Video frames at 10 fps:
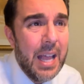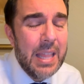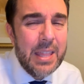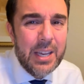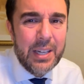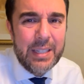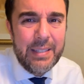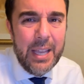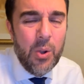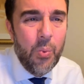that they're going to
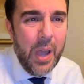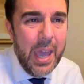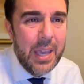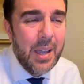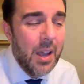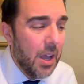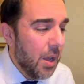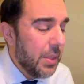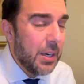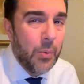take away,
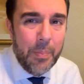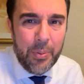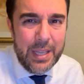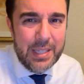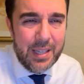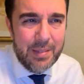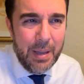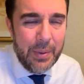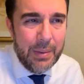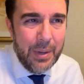they're going to replace us. By
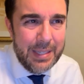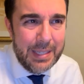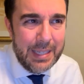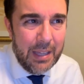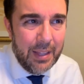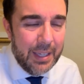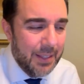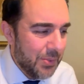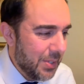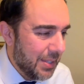the way, what does this sound like?
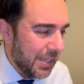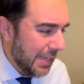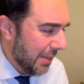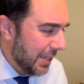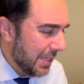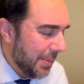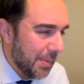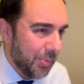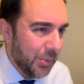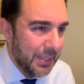This was sounds like some of the
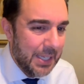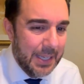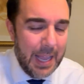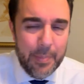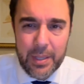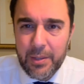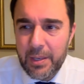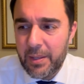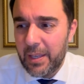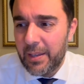protests that happened
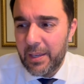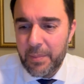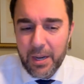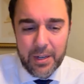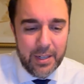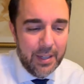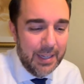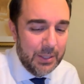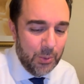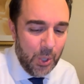in, in, in America
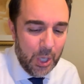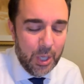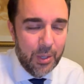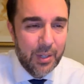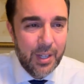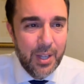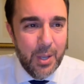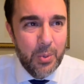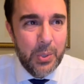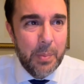not too long ago,
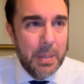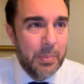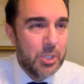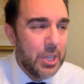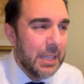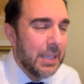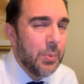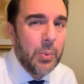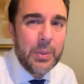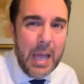where you had people chanting,
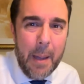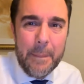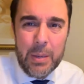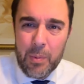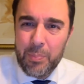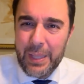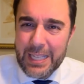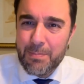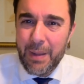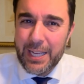we will not be
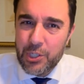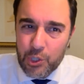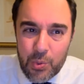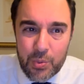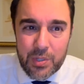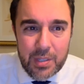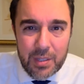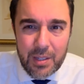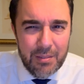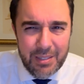replaced by Jews.
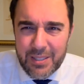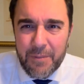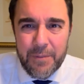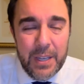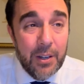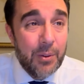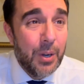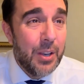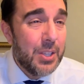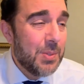What's the fear?
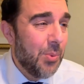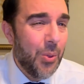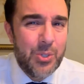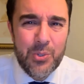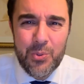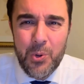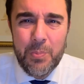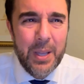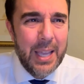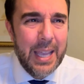Where the smallest group
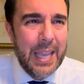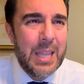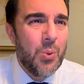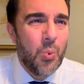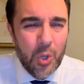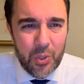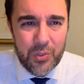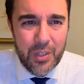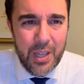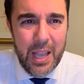in the
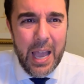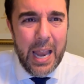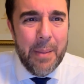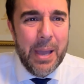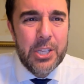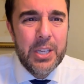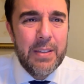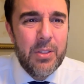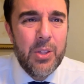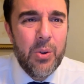world. And I imagine
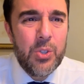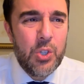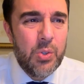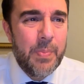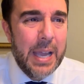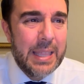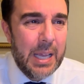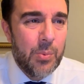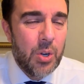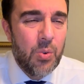even though the Jews back
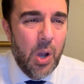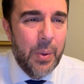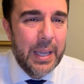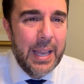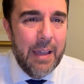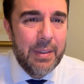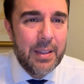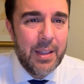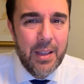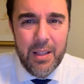then were growing and
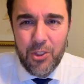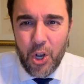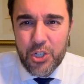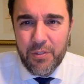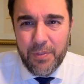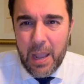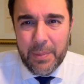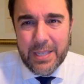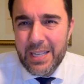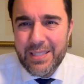having larger
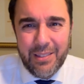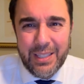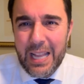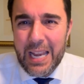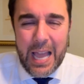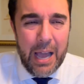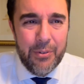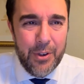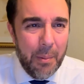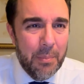families, they still did not
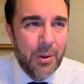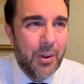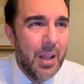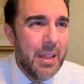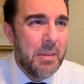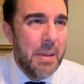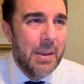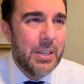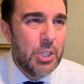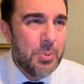outnumber the amount
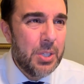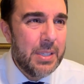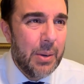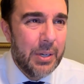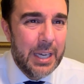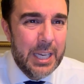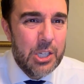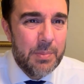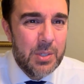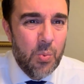of Egyptians that were in
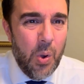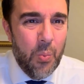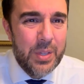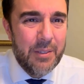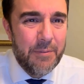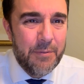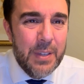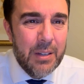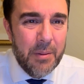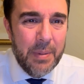Egypt. So what was the
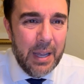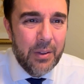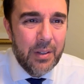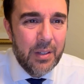fear about?